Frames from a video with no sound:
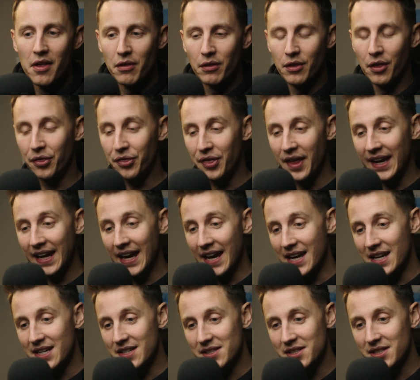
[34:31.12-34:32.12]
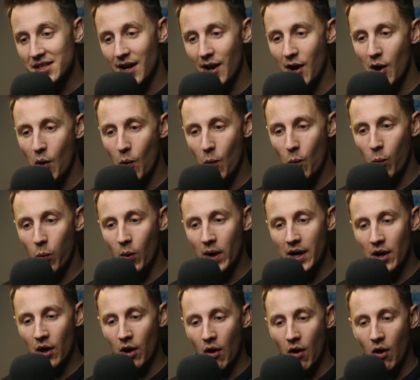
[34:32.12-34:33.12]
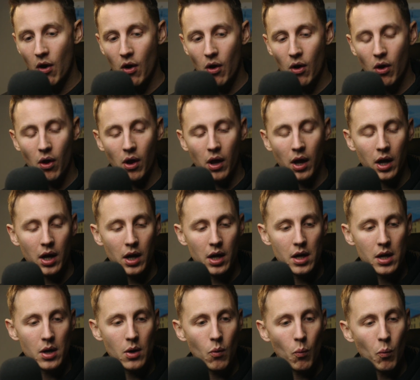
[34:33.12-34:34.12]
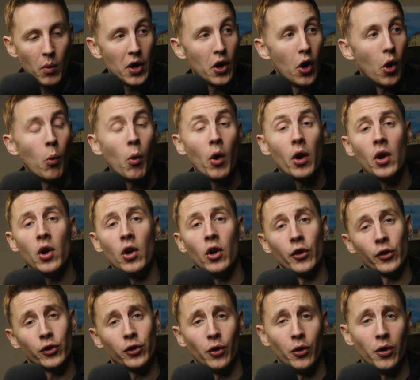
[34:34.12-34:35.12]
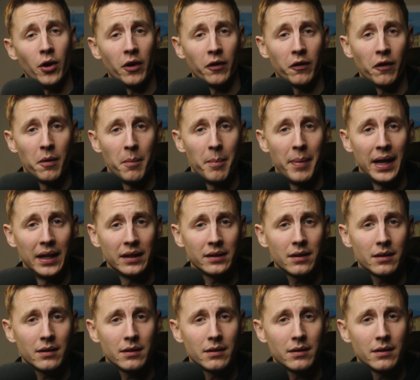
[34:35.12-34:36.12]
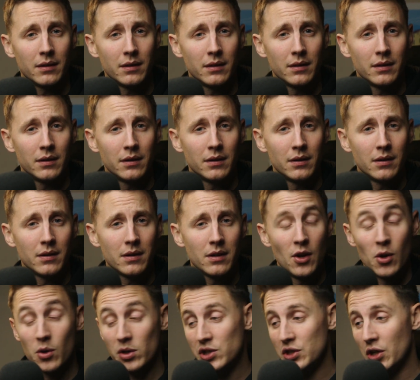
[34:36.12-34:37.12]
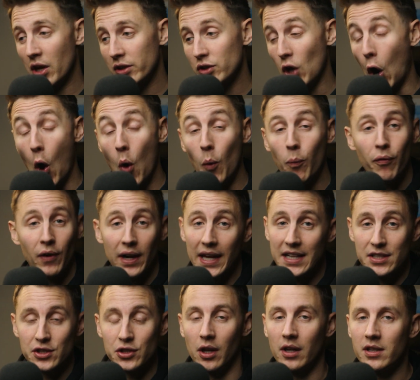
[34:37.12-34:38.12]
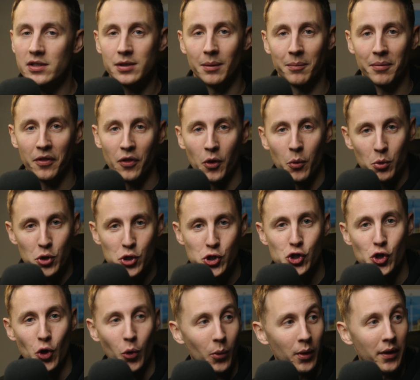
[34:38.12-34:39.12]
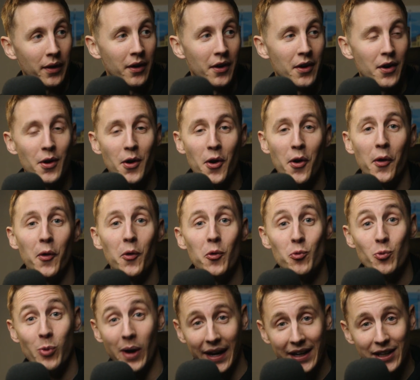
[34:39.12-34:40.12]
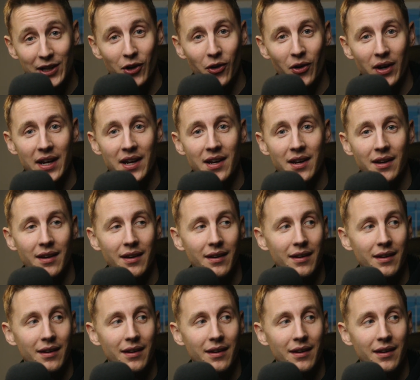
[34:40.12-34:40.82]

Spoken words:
The thing is, we all want to look good under the belt. You know, hopefully it's not something that we're showing regularly,